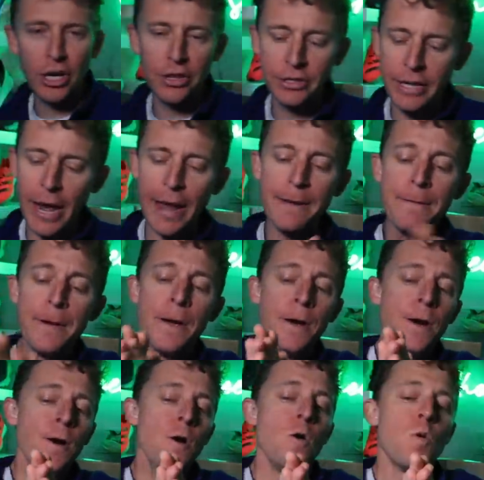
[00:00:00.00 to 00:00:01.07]
of the day
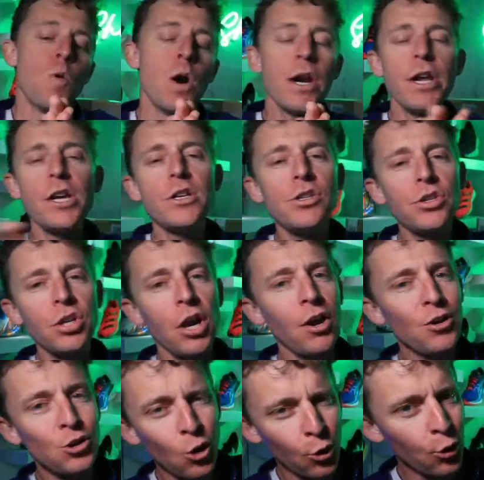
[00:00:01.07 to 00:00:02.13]
what is
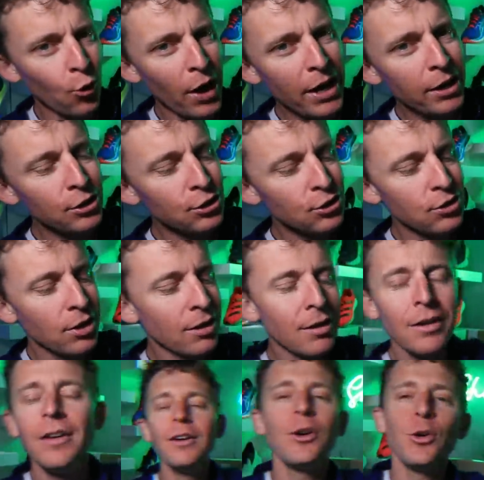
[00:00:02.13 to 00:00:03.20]
your greatest
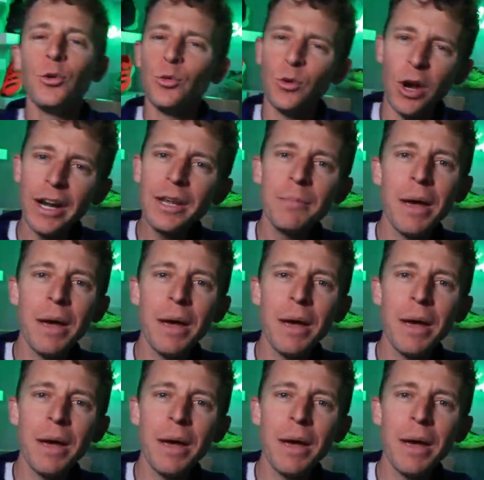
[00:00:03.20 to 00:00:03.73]
running